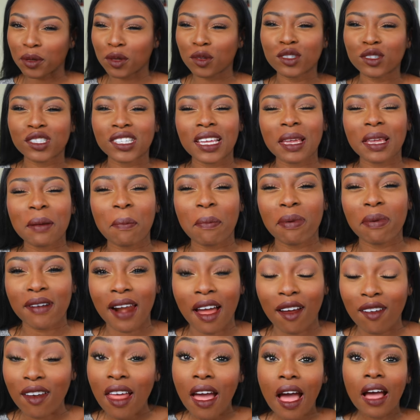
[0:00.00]
Bougie
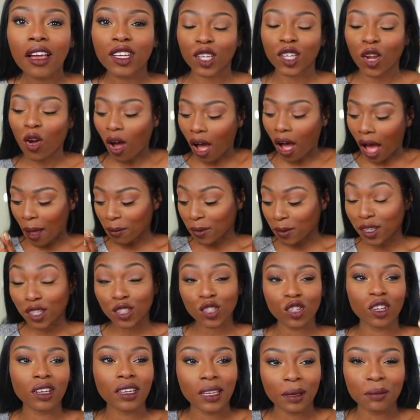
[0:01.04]
Brown. You know what? I'm gonna
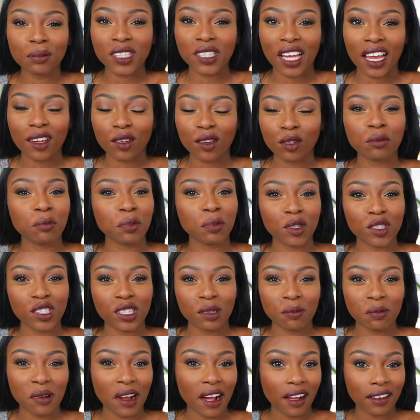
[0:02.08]
do a lip shade called
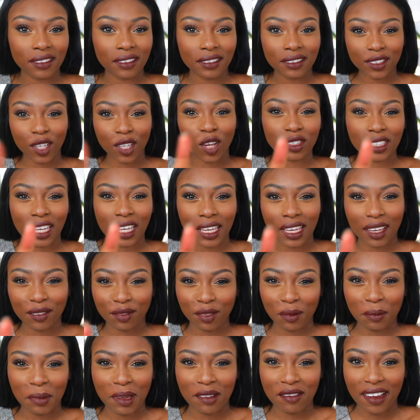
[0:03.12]
Bougie Brown. Don't take it
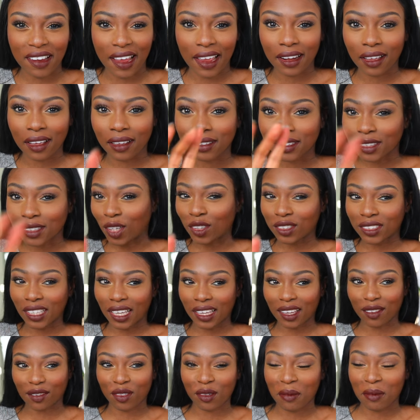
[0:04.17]
from me, Rihanna. Don't
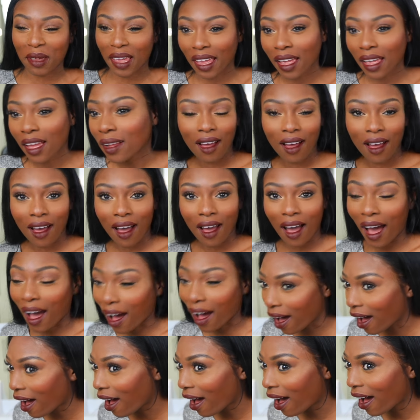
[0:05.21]
take it from me.
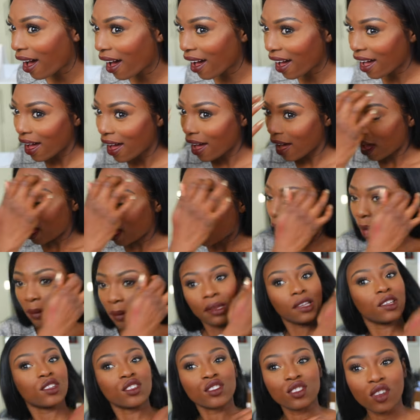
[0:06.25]

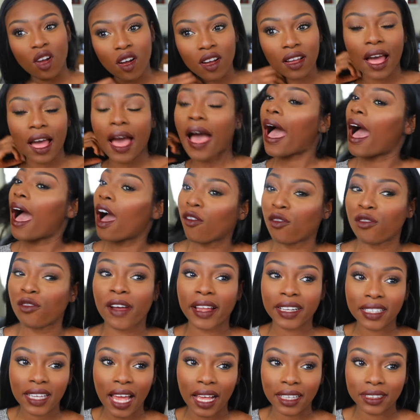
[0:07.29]
I'm in shock at how
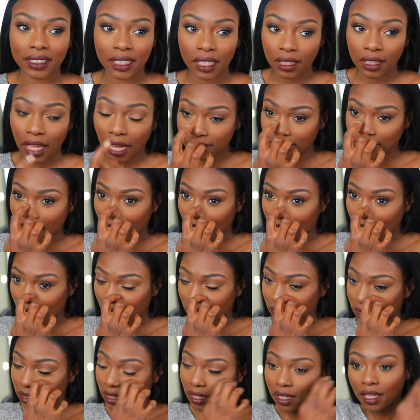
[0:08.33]
fantastic that shade
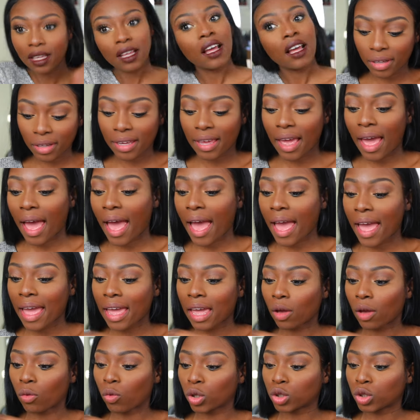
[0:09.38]
is.
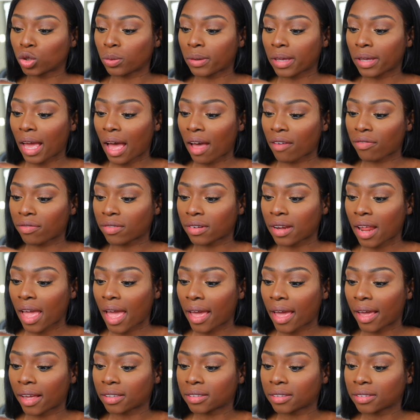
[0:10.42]
Okay, what do we have
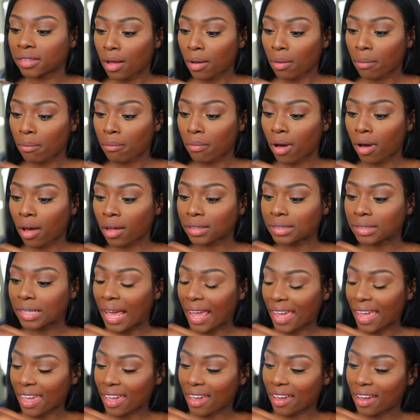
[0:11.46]
next?
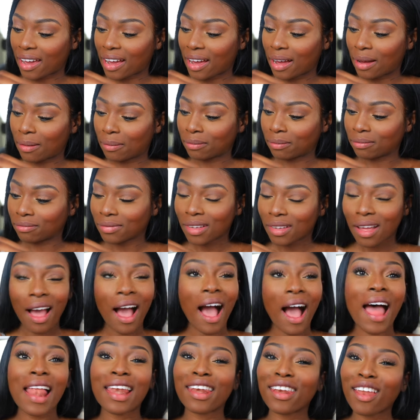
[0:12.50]
Mardam.
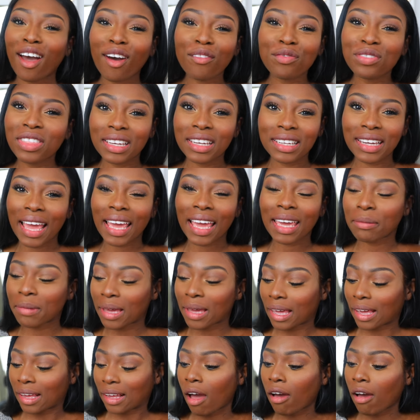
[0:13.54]
I love the
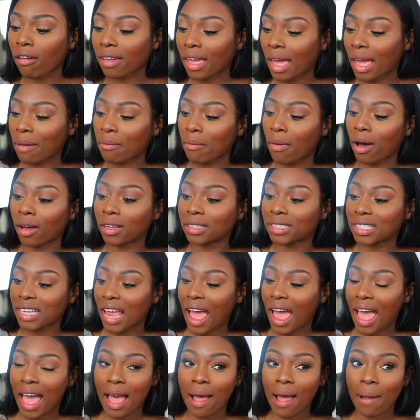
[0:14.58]
naming. Okay,
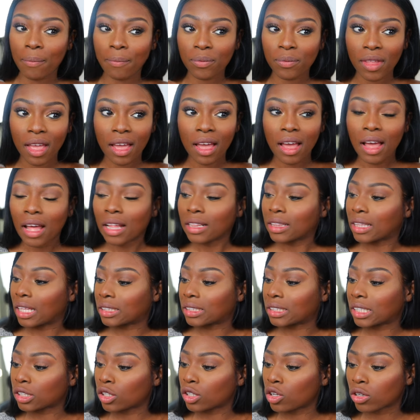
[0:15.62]
Mardam.
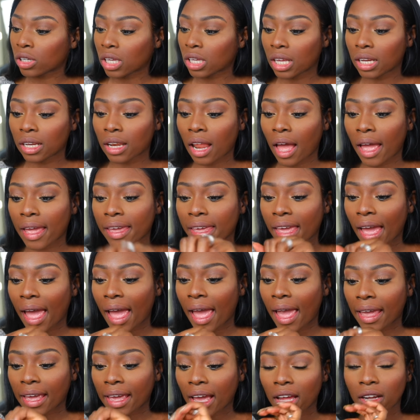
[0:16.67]
This is looking like
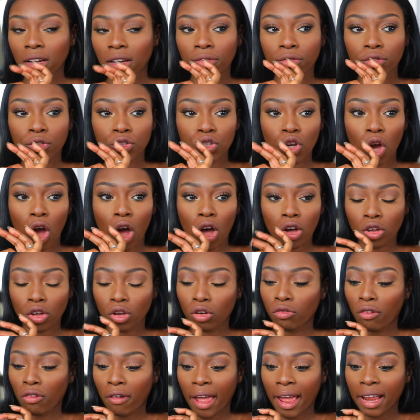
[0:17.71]
a kind of
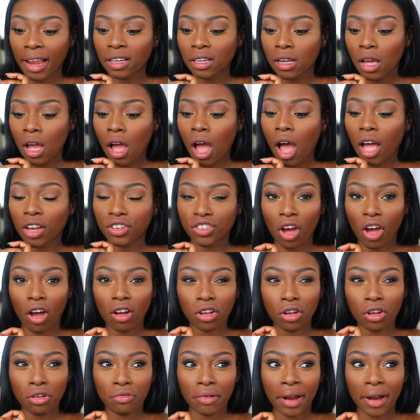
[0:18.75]
darker red. A
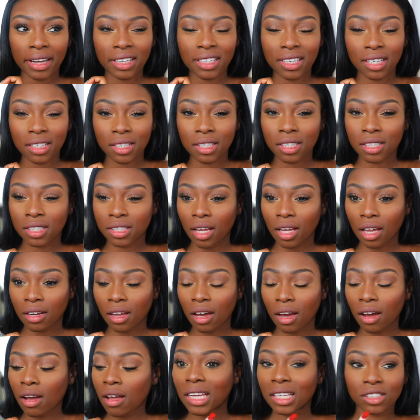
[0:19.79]
darker red to
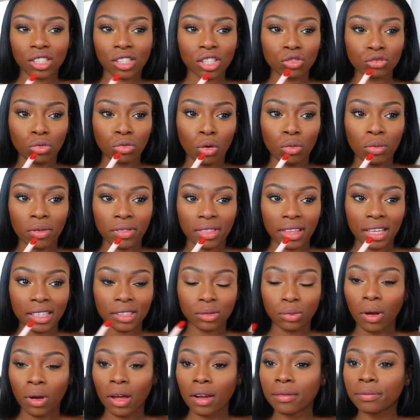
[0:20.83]
Stunner. Let's just roll with
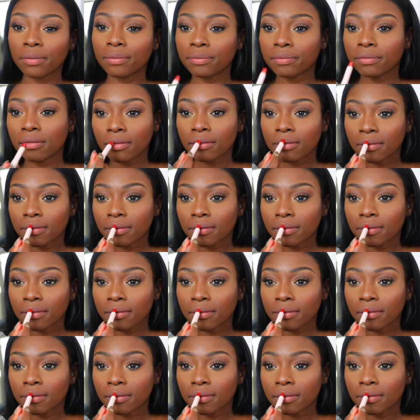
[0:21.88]
this one.